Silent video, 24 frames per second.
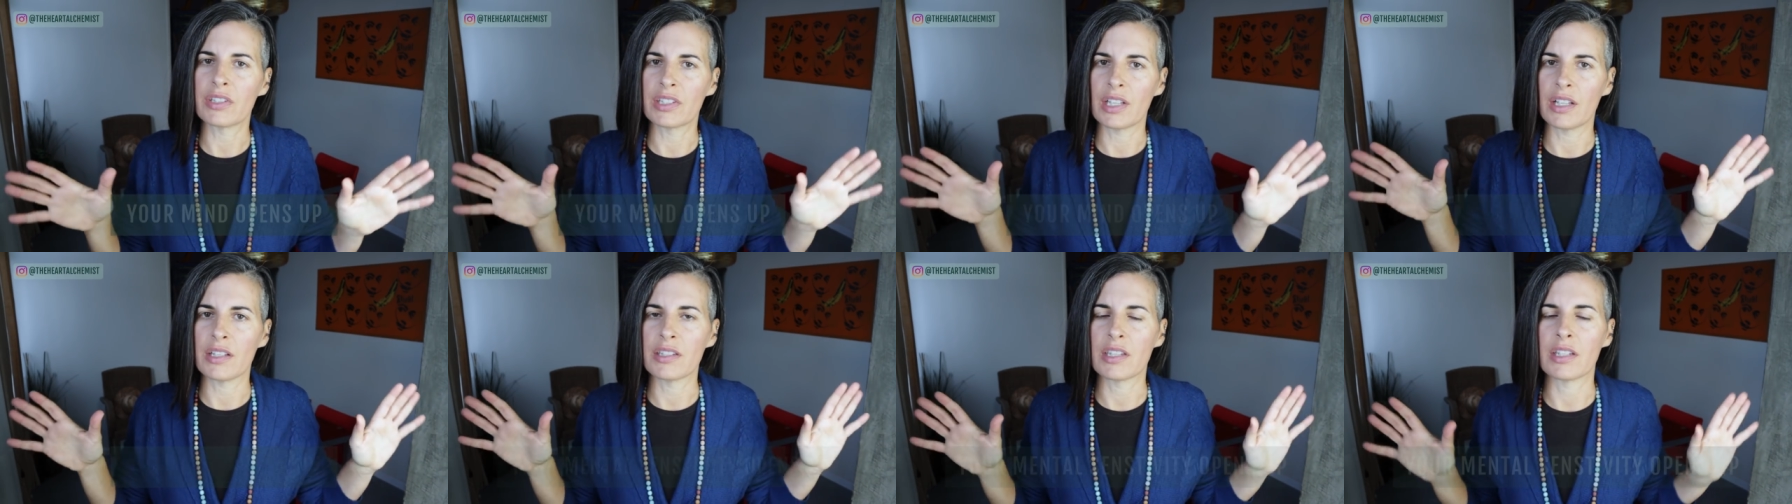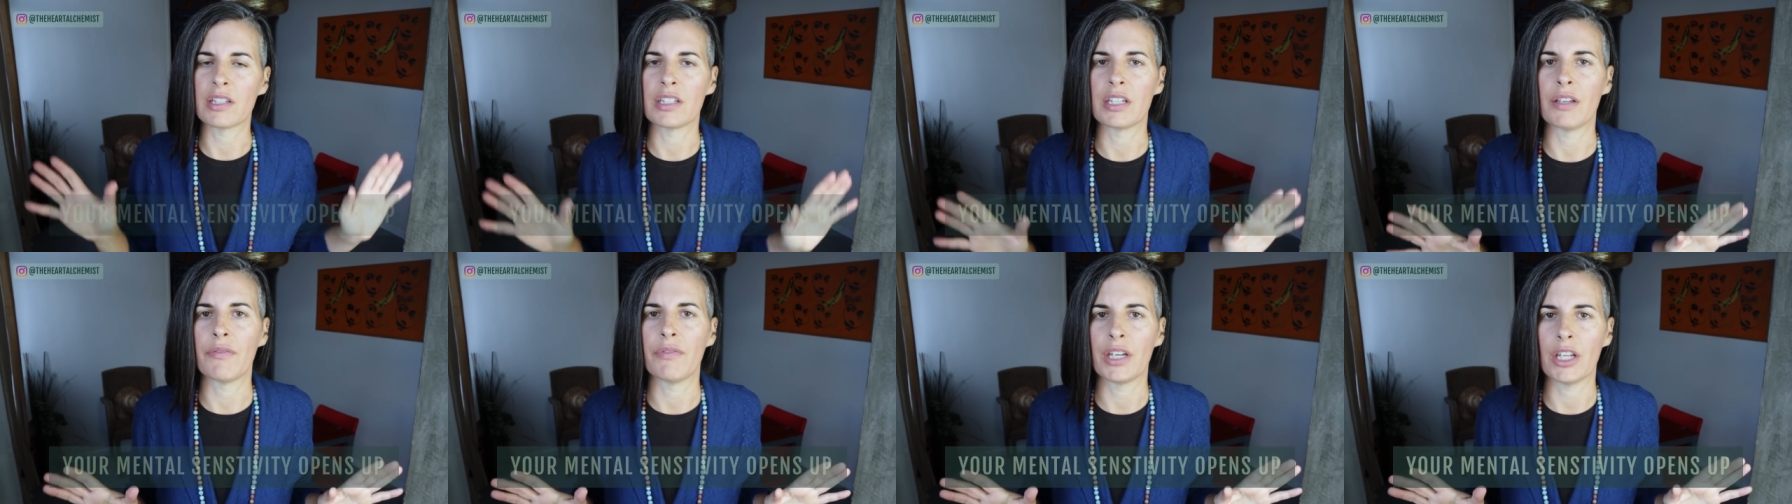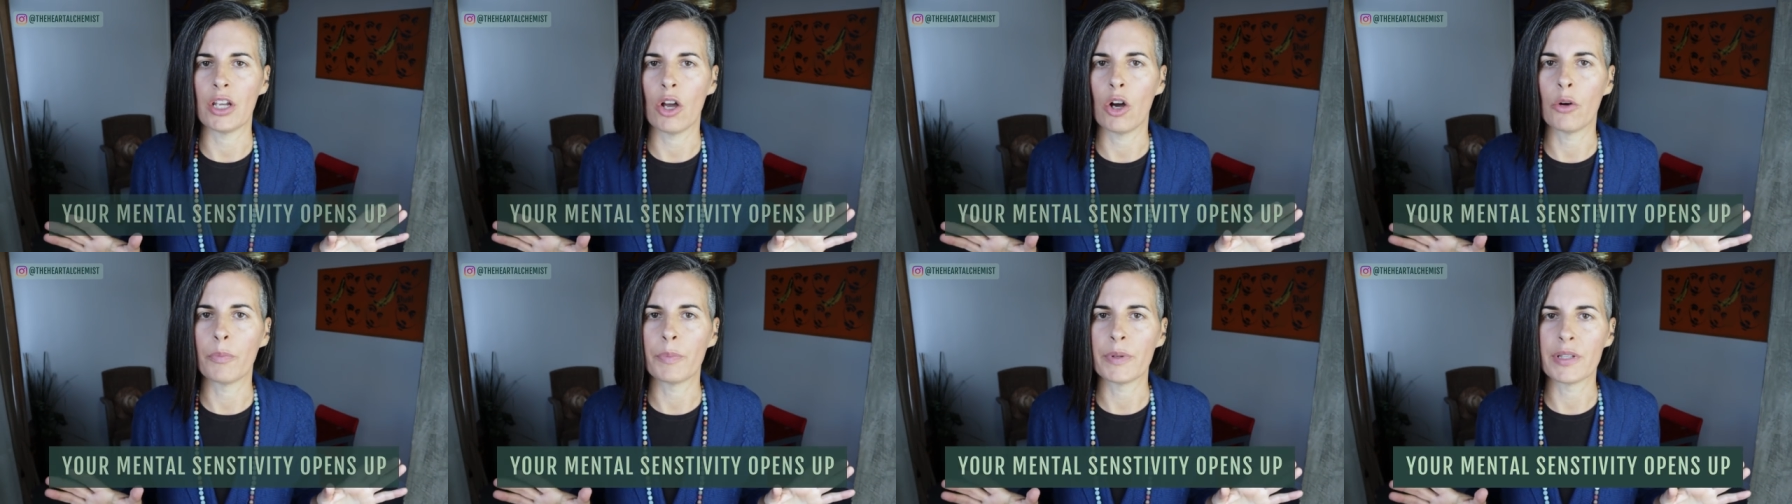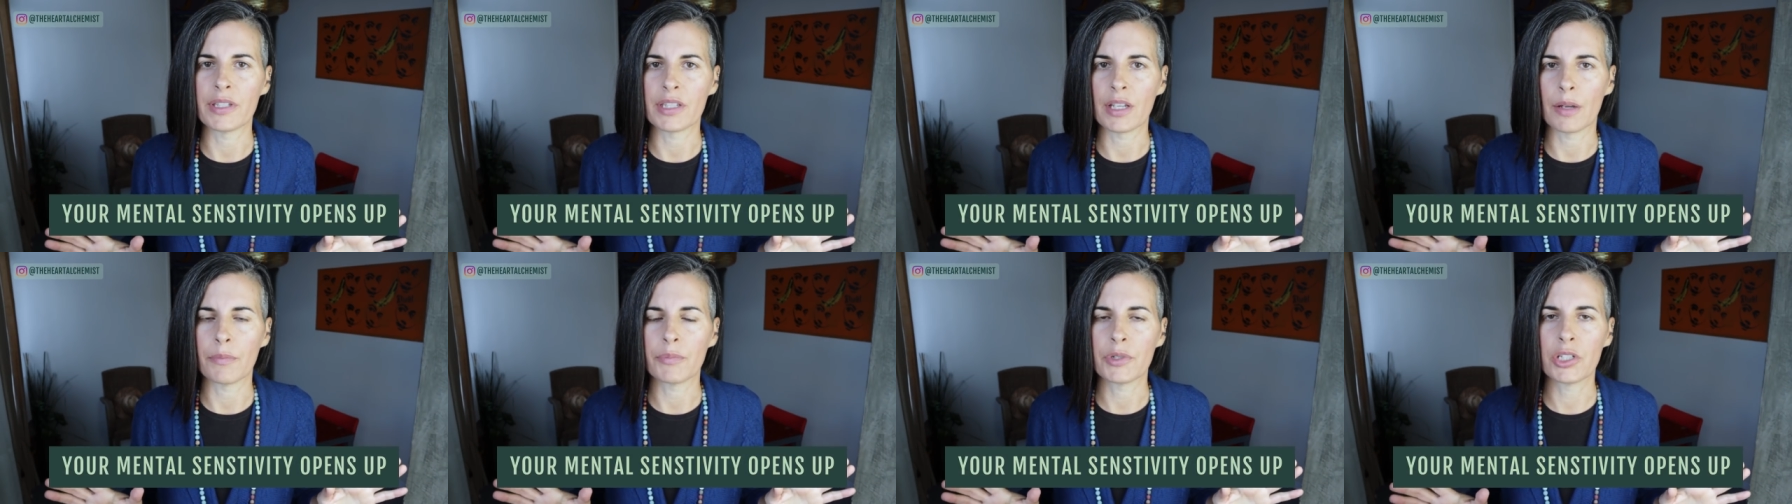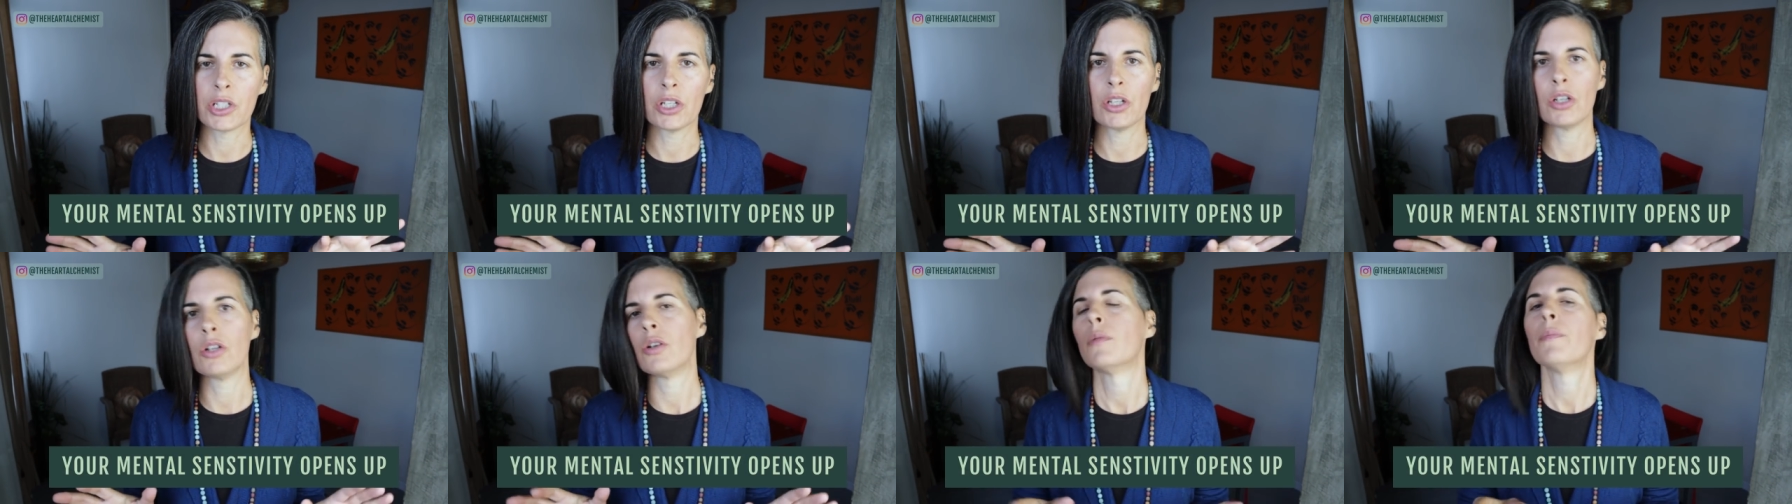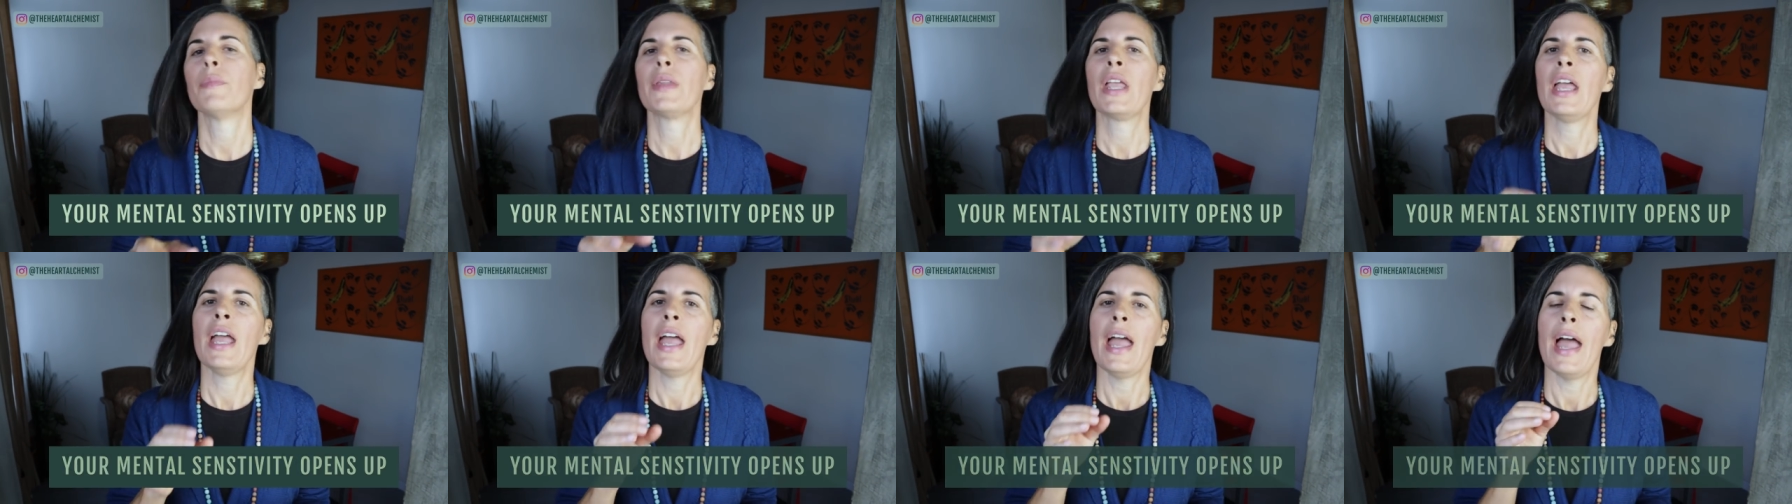sensitivity opens up
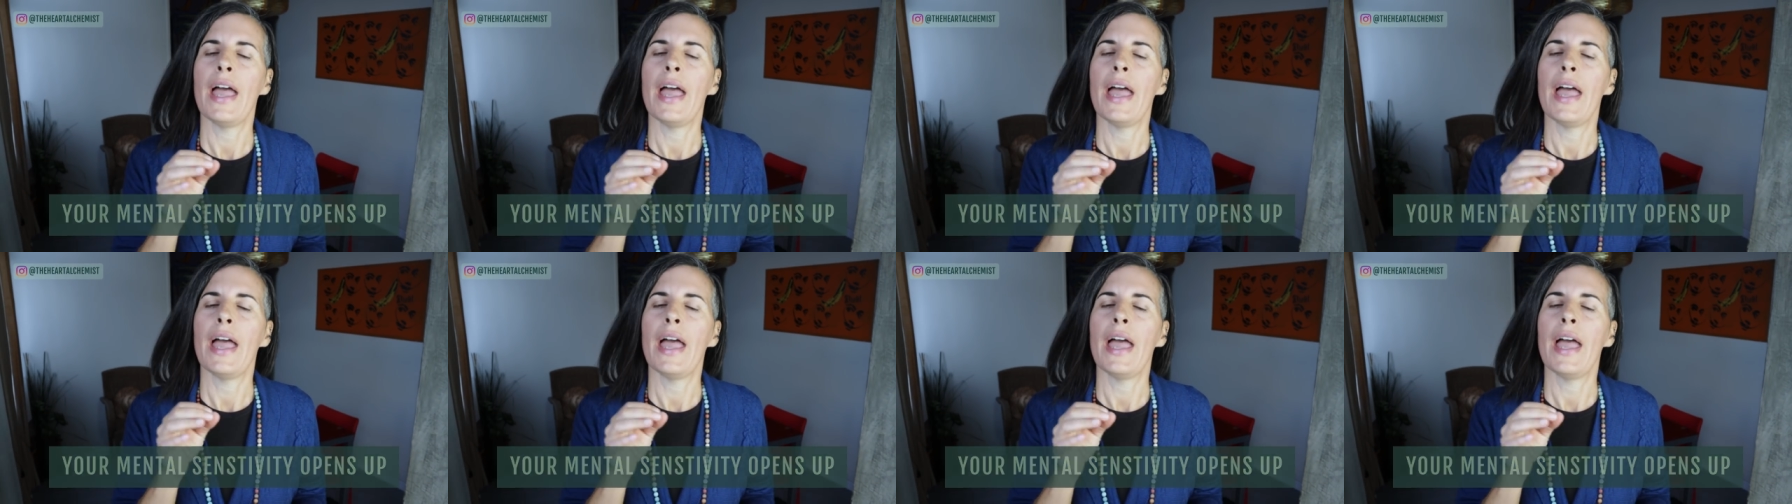too.